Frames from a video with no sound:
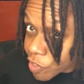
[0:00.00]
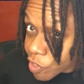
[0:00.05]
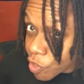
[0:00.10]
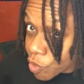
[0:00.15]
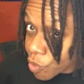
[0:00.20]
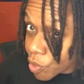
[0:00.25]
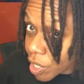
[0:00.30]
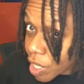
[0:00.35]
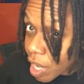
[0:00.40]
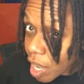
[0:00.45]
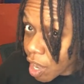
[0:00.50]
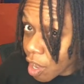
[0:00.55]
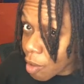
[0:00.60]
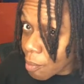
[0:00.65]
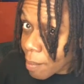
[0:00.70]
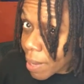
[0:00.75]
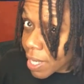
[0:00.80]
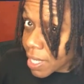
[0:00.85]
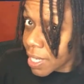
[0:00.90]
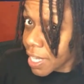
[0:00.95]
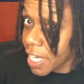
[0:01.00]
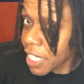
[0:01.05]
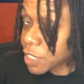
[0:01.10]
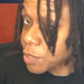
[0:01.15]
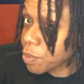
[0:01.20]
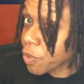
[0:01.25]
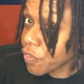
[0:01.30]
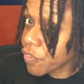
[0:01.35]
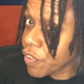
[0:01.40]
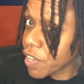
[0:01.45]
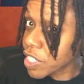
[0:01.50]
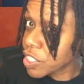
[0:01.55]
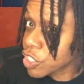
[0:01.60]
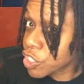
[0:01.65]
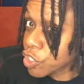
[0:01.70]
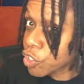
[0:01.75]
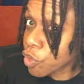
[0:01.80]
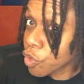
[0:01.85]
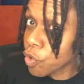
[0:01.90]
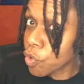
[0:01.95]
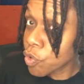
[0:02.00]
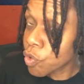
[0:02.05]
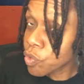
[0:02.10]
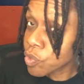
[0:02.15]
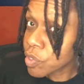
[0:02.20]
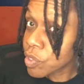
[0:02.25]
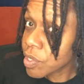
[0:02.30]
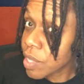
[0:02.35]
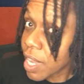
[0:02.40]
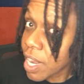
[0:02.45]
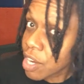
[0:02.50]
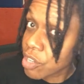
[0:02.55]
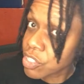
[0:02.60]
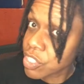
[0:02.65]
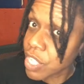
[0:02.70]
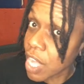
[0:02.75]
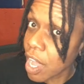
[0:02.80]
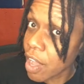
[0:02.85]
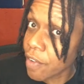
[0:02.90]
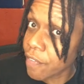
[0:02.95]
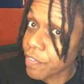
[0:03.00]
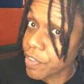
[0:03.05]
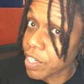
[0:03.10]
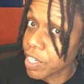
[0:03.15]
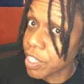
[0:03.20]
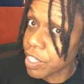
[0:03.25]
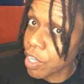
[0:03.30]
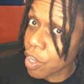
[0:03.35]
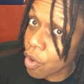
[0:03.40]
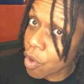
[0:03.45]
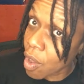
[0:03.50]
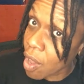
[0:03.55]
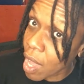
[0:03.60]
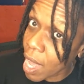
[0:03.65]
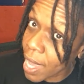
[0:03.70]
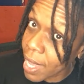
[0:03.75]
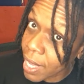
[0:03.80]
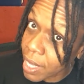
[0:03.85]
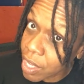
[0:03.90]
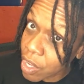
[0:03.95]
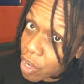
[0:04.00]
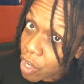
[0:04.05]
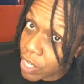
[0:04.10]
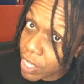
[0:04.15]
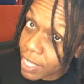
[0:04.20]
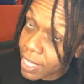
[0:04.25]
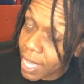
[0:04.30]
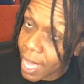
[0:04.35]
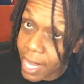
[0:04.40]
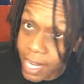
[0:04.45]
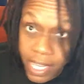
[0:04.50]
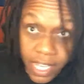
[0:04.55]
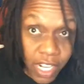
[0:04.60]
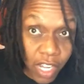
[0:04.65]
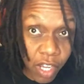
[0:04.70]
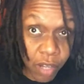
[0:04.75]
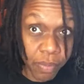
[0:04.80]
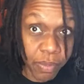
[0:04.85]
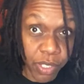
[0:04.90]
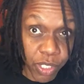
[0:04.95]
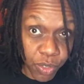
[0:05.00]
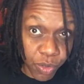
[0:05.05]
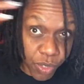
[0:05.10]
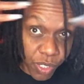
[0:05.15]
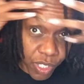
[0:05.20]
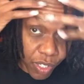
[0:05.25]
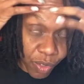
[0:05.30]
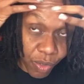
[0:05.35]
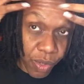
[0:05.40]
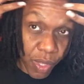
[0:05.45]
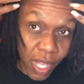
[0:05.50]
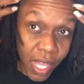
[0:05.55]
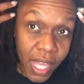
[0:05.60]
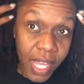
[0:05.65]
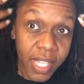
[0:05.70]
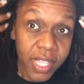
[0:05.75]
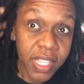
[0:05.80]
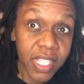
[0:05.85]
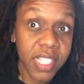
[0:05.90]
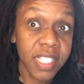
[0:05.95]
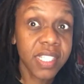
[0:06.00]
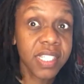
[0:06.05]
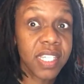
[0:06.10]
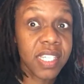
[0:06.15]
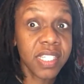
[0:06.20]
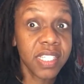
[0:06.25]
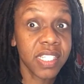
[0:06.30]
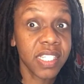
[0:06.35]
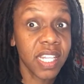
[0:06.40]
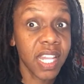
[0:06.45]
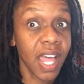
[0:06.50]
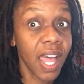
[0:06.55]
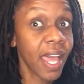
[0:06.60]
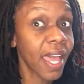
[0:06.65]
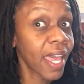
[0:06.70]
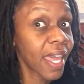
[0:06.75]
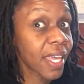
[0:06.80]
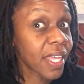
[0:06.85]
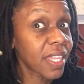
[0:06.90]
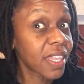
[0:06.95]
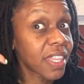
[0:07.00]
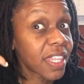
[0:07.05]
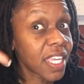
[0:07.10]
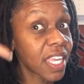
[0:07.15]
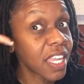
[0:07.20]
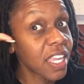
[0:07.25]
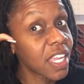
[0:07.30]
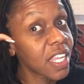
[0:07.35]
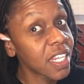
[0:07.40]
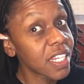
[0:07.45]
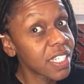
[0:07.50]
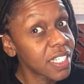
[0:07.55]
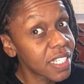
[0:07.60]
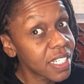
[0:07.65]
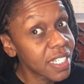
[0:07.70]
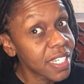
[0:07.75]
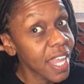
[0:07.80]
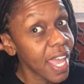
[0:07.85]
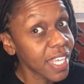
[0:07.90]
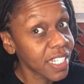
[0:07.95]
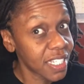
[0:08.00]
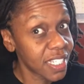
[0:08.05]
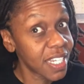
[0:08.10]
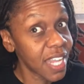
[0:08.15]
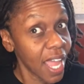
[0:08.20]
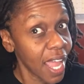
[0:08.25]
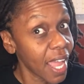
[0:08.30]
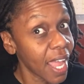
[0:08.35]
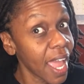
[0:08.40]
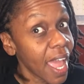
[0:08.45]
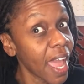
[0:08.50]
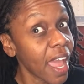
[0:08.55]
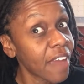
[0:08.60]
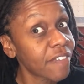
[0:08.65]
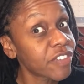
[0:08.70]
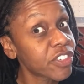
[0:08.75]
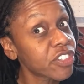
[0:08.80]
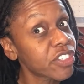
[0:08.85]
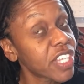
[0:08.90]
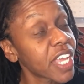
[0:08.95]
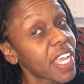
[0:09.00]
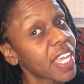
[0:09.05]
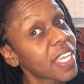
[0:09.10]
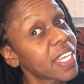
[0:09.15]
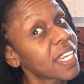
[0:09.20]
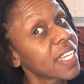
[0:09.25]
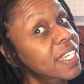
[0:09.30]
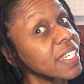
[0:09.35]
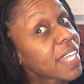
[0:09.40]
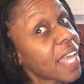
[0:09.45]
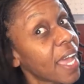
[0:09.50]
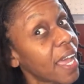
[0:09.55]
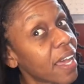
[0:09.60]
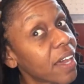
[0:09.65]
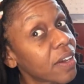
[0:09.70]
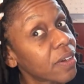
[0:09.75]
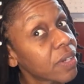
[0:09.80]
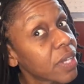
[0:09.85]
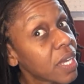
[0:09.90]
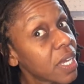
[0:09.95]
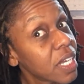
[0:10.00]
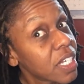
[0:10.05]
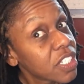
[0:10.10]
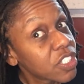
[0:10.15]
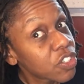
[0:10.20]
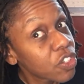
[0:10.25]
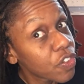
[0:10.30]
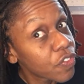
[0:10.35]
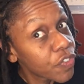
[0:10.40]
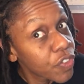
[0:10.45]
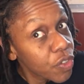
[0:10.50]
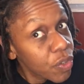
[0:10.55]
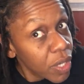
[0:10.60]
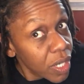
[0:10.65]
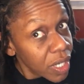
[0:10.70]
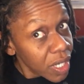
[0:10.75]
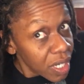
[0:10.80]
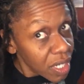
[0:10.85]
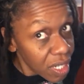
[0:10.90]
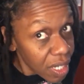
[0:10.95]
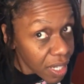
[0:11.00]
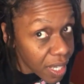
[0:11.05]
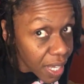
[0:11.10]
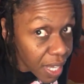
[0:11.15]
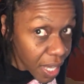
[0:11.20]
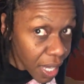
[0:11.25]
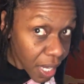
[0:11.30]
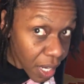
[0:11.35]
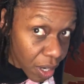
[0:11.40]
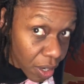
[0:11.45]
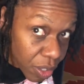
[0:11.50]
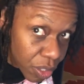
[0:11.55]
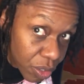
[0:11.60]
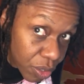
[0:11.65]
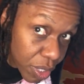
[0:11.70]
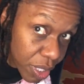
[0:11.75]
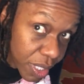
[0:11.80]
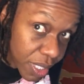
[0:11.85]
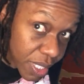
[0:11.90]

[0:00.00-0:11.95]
do recall my last professional hairstyle video, I had gone and got an updo. So this is like the next day after taking it down. So if you can look here, you can